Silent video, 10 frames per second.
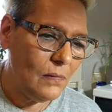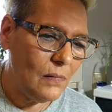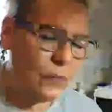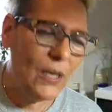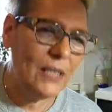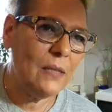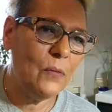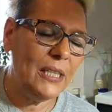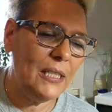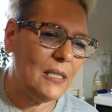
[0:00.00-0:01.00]
What
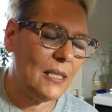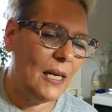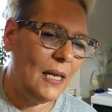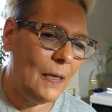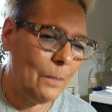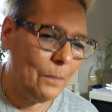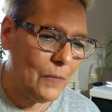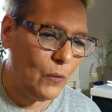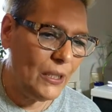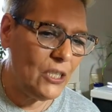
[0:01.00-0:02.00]
what is uh
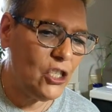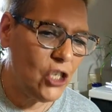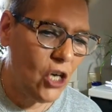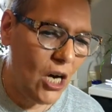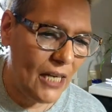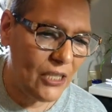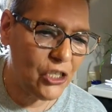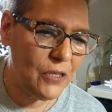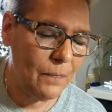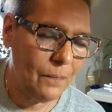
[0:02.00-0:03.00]
what is
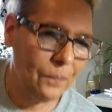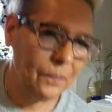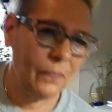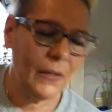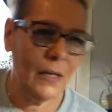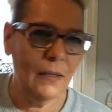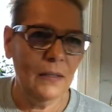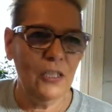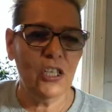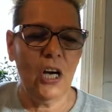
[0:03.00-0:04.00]
Josh?
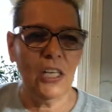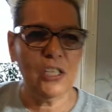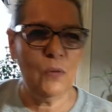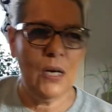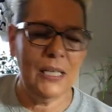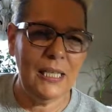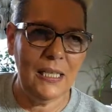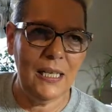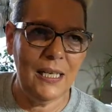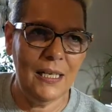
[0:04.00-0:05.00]
Joshua, he
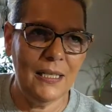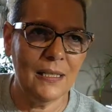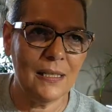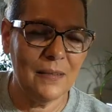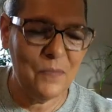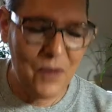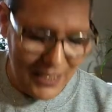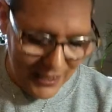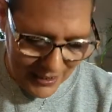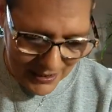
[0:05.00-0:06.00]
is
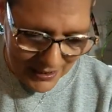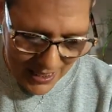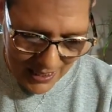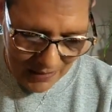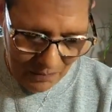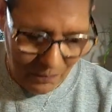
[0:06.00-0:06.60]
what is he?